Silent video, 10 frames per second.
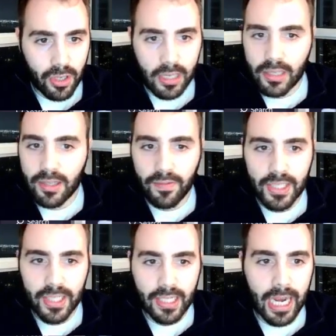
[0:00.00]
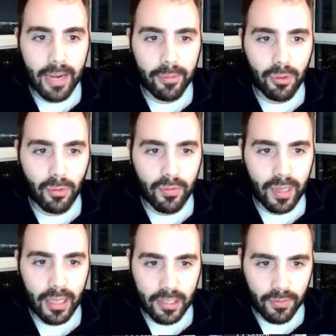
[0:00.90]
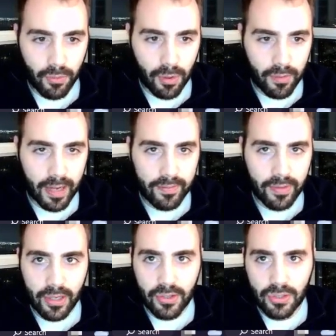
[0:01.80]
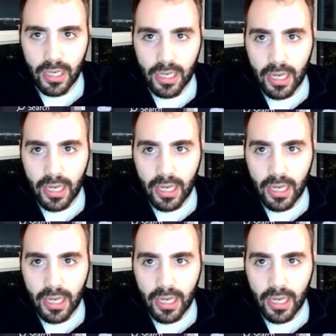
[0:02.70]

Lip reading: on its invested capital over the last 4 or 5 years.